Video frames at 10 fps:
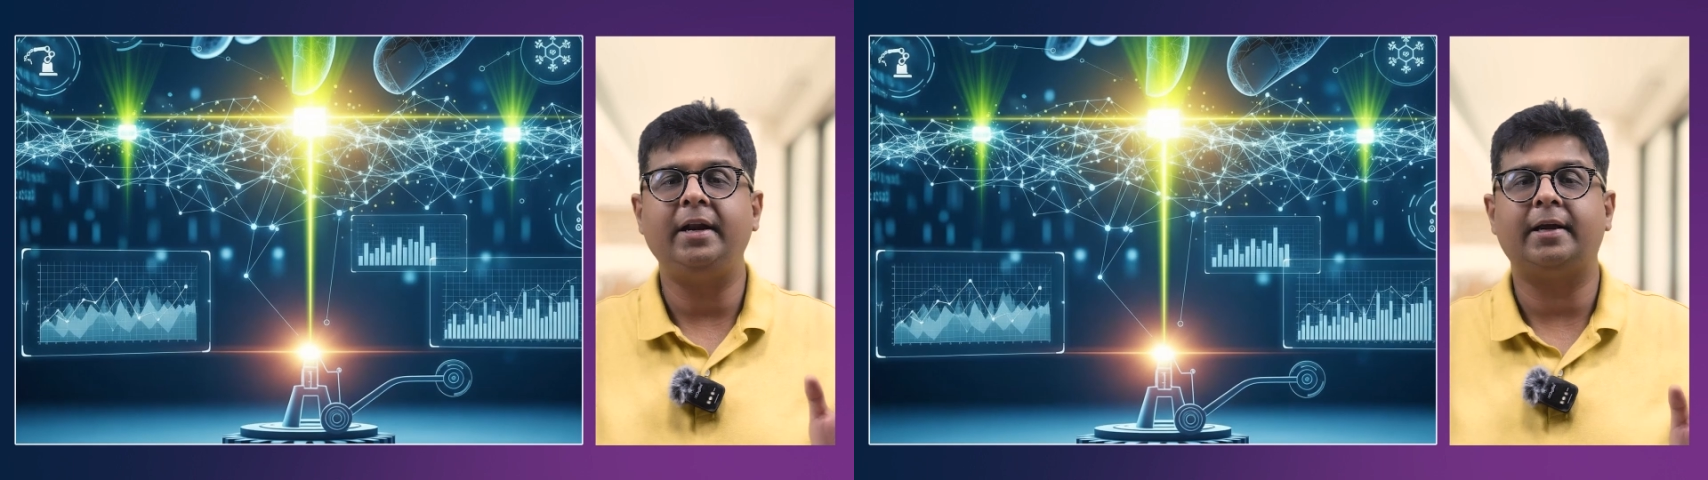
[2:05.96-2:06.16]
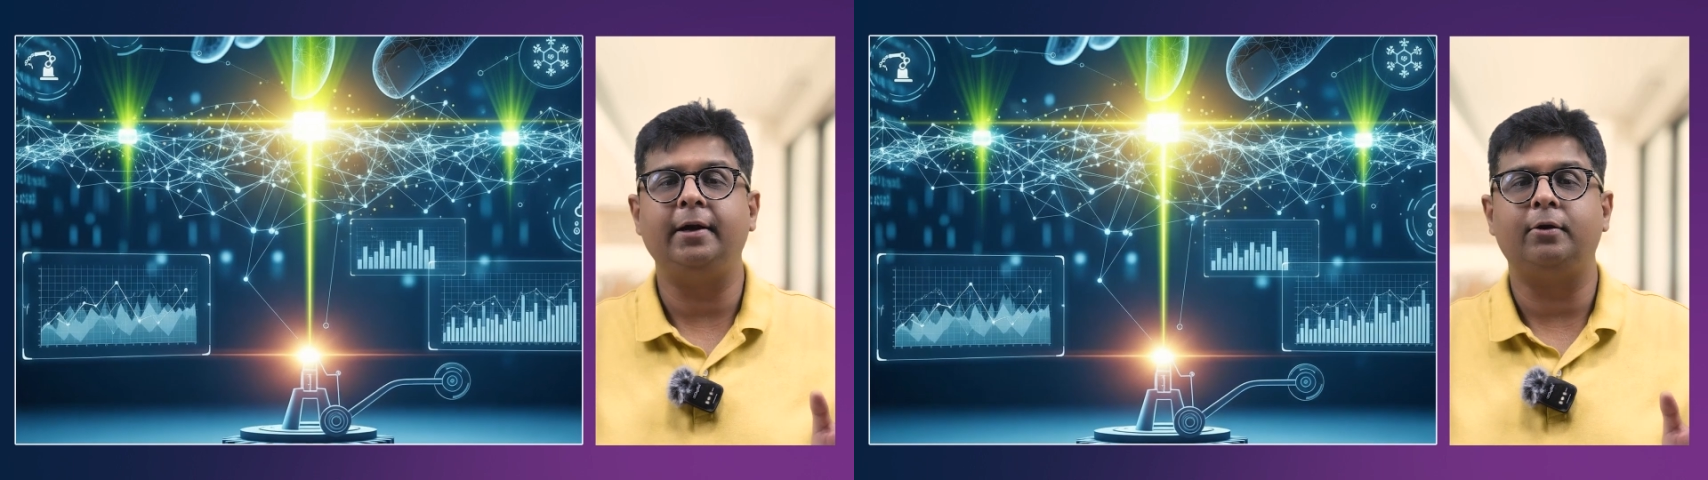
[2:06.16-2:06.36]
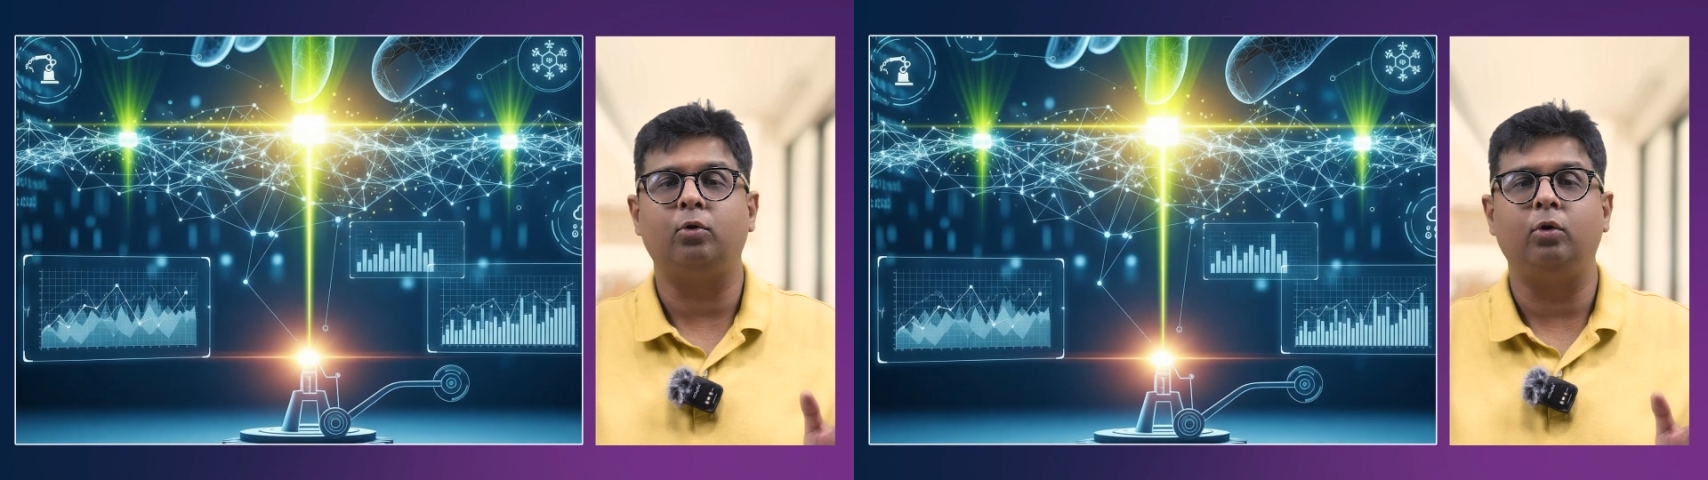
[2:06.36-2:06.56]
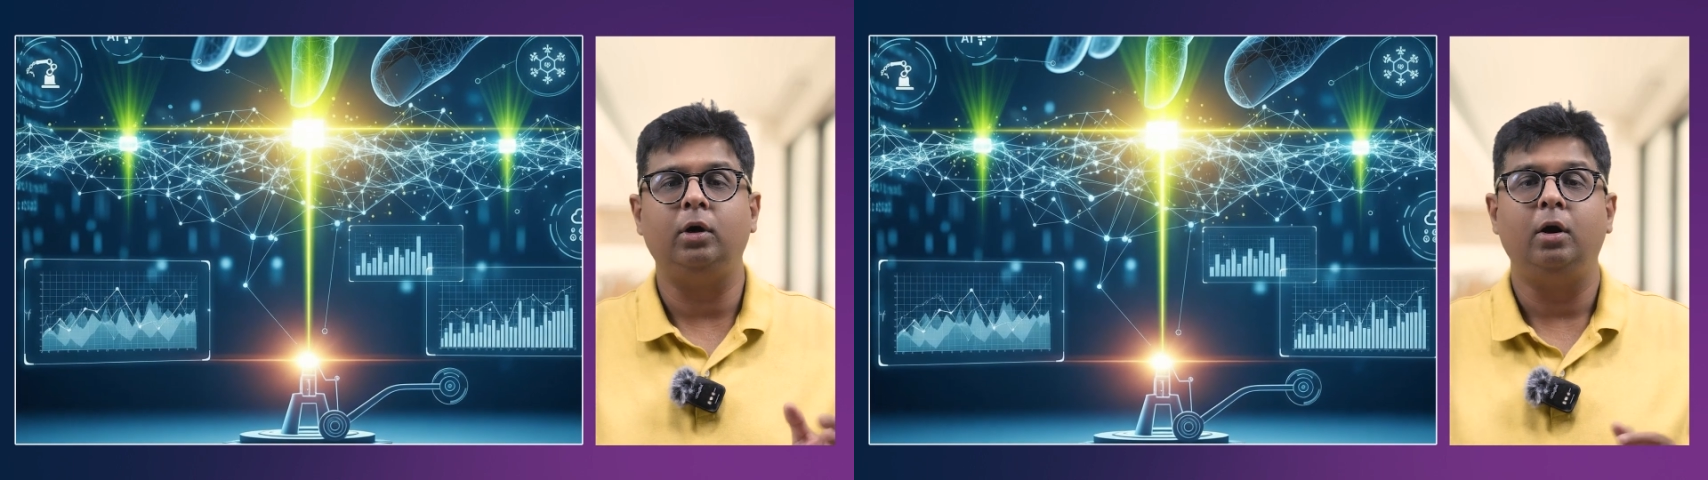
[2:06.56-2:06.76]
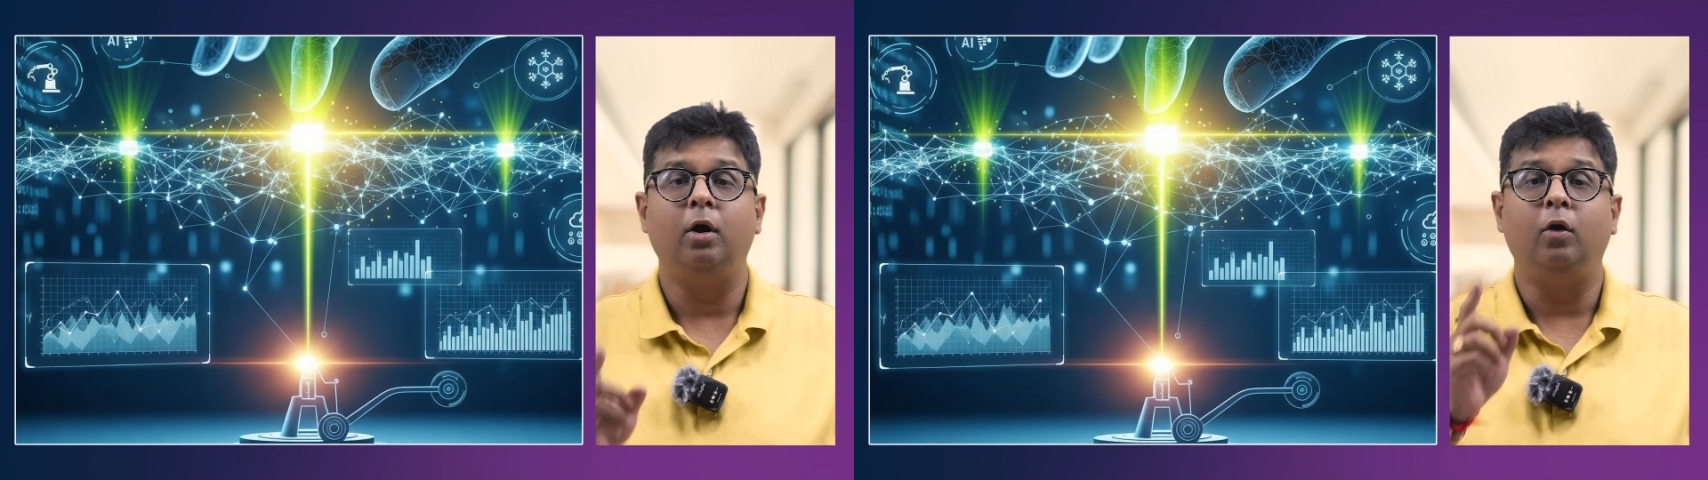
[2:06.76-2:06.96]
can control
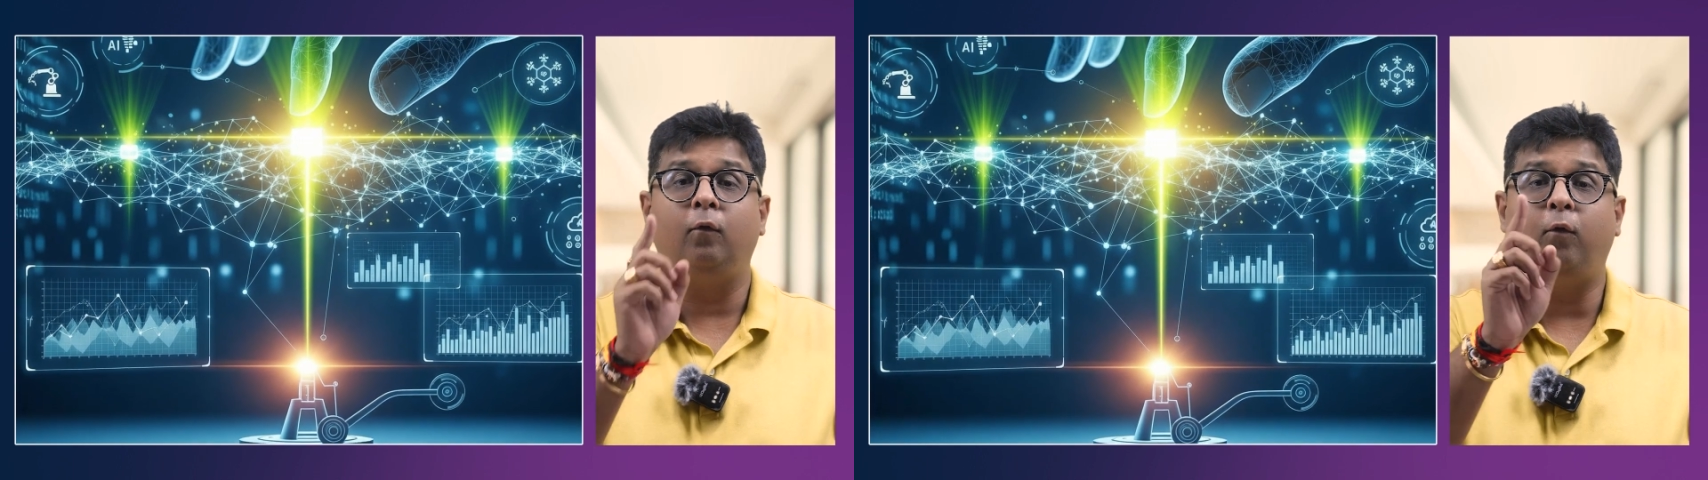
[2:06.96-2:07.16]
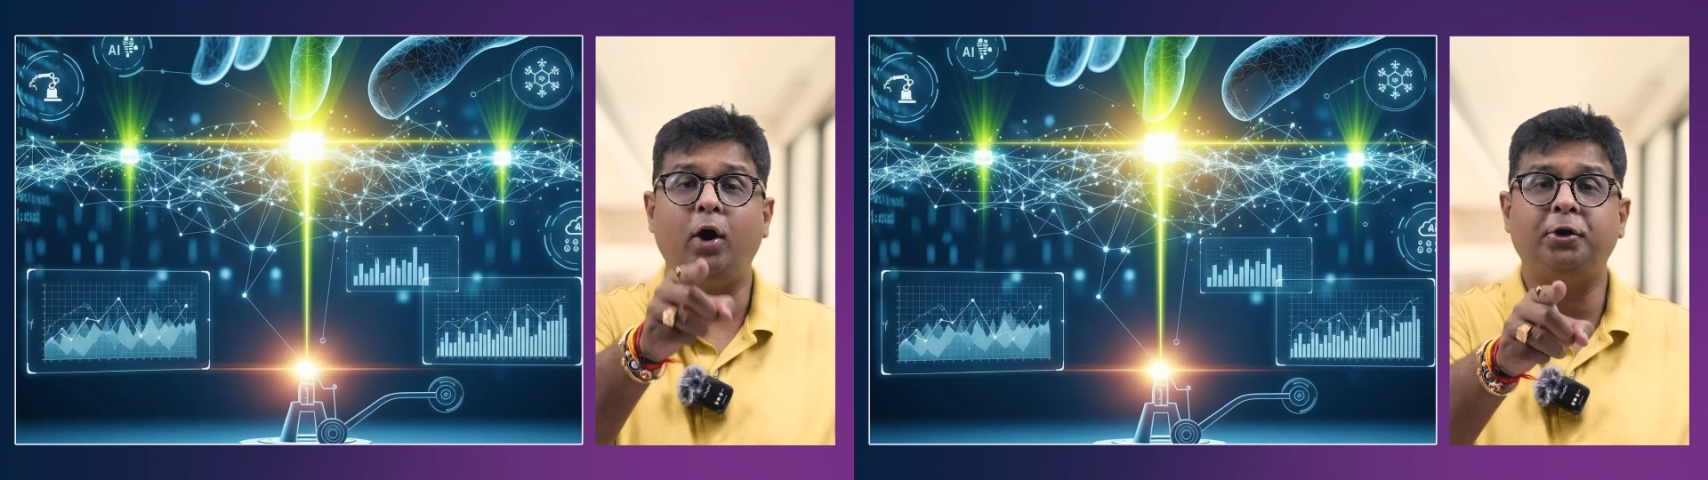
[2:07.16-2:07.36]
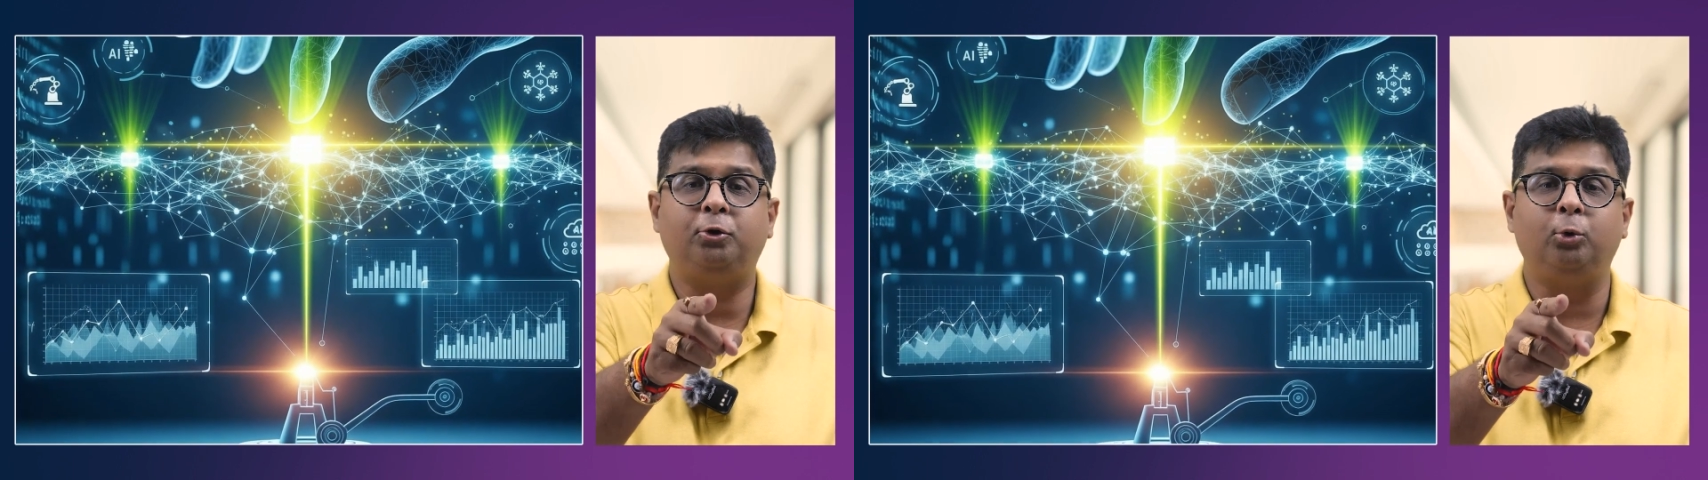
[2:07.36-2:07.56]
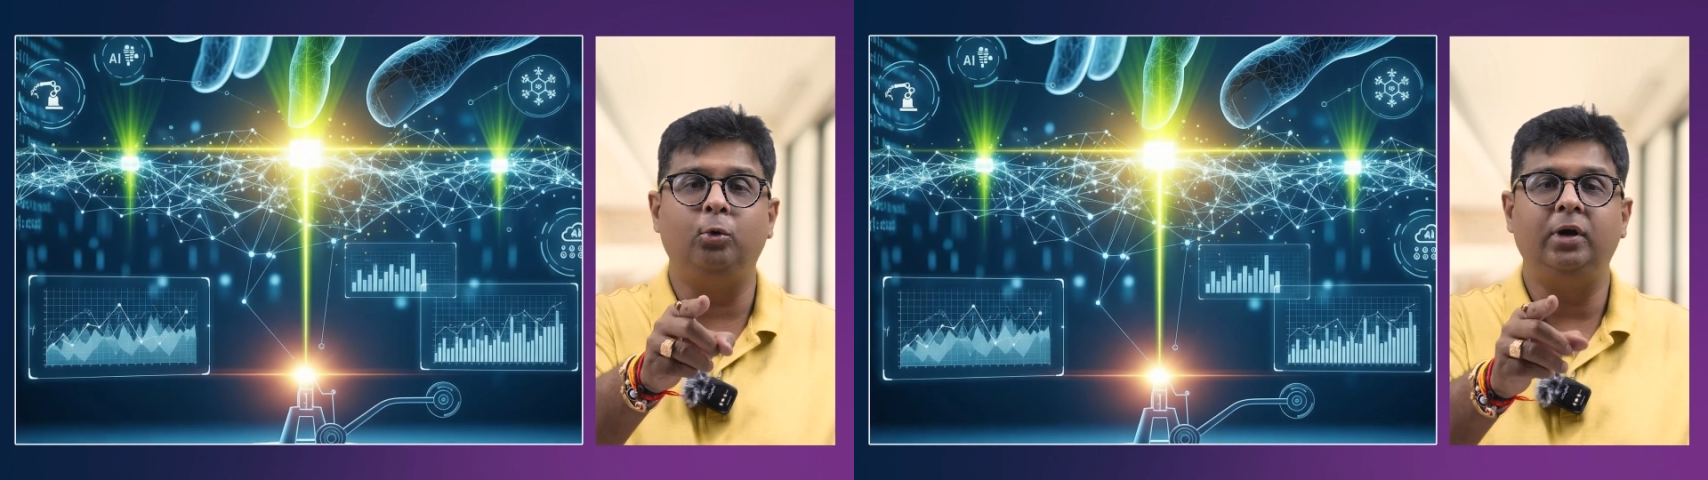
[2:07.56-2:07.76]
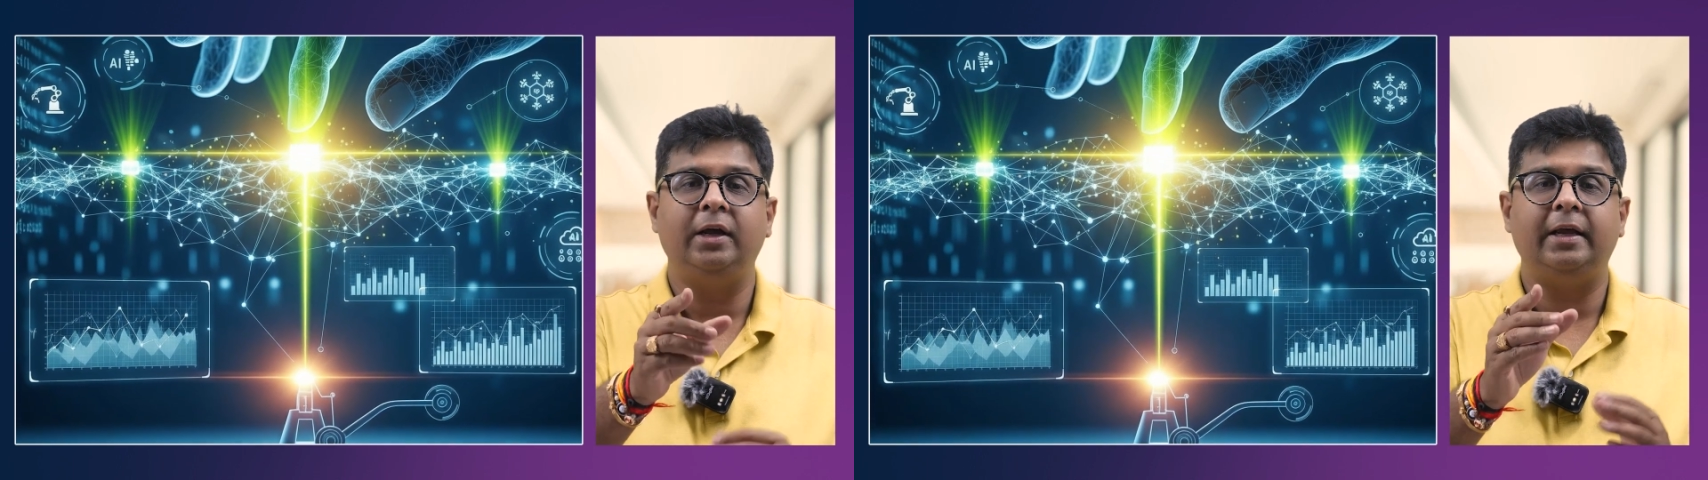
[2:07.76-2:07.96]
what
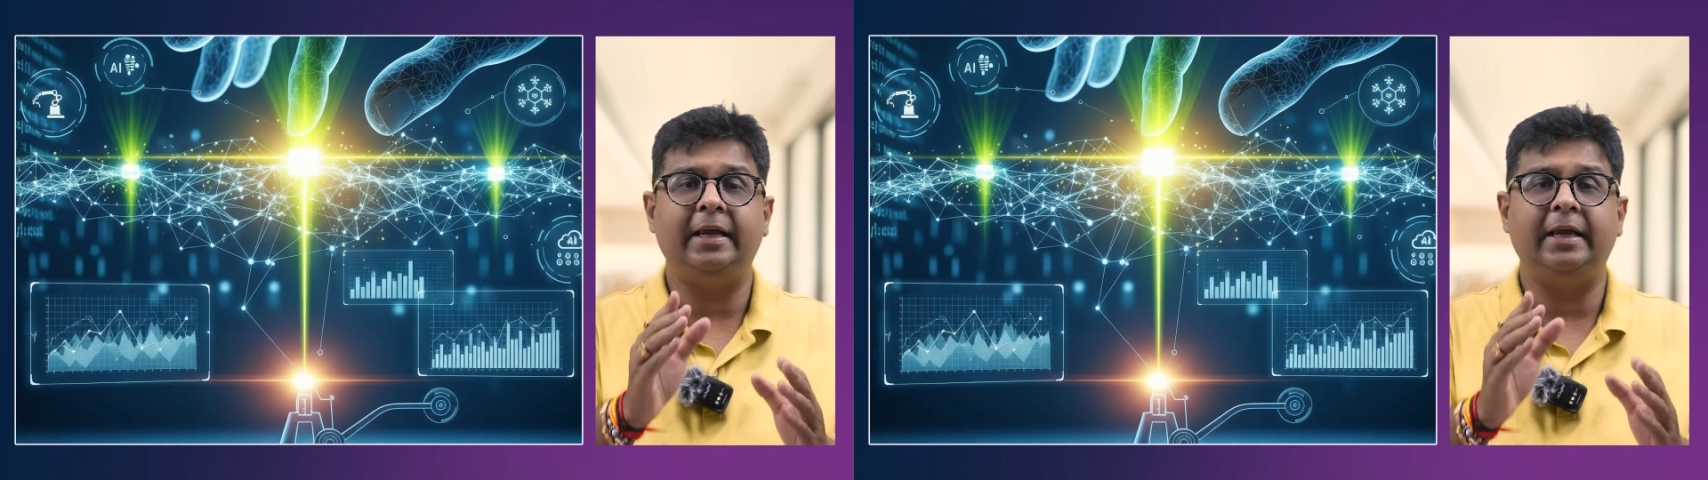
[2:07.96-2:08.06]
tool